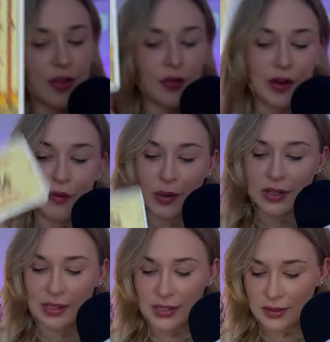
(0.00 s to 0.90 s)
Three of
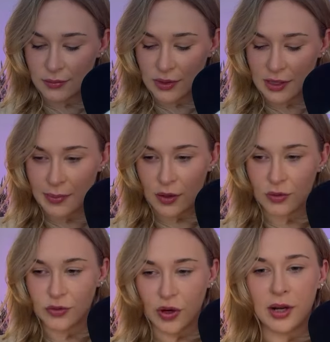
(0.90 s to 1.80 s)
Wands is really
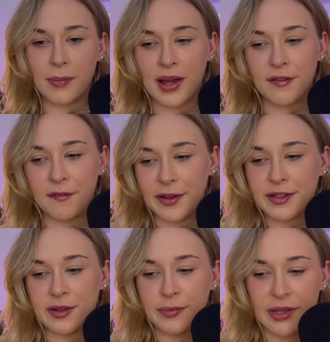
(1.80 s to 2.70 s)
about trying to
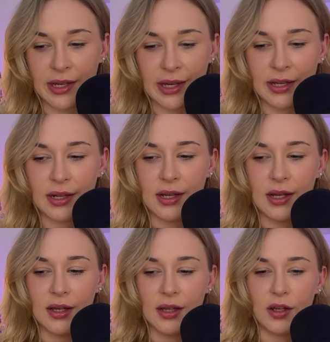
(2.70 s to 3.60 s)
manifest something in,
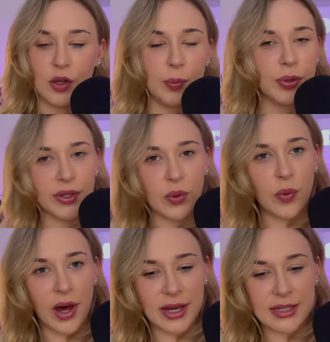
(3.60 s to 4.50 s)
you know, putting the
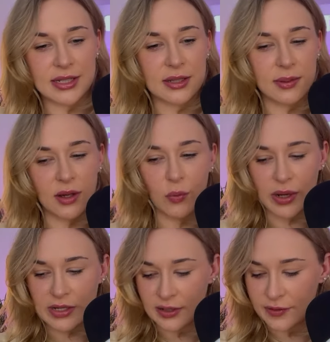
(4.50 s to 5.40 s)
work into something and
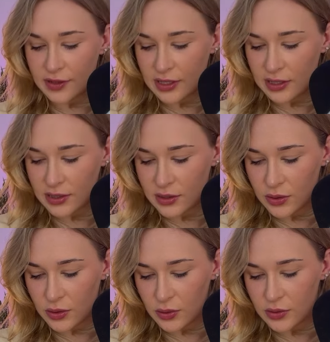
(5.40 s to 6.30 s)
waiting for things
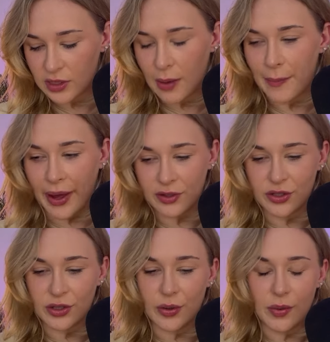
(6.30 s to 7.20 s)
to come back
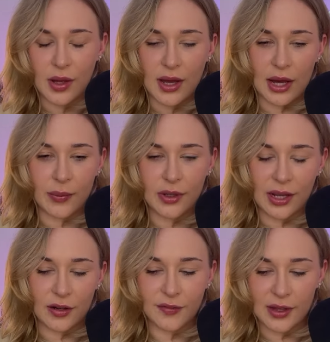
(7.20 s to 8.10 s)
to you. I will
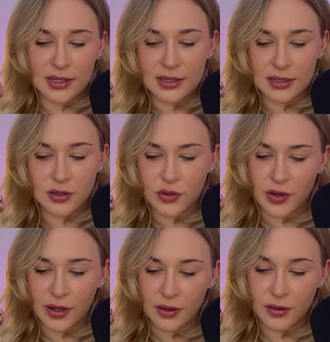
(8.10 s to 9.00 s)
clarify this as a
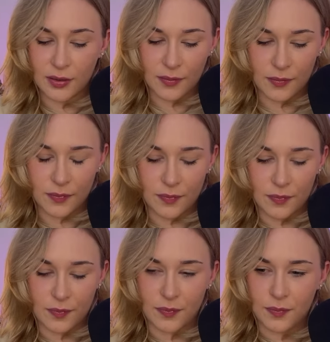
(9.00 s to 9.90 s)
strength.
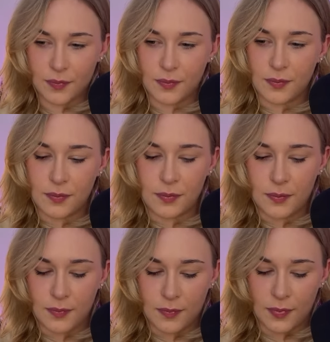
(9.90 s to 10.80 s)

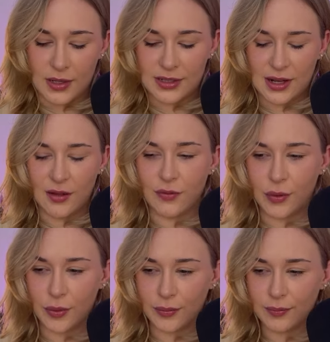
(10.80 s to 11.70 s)
The
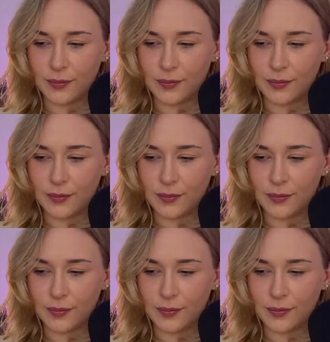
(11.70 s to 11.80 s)
Devil.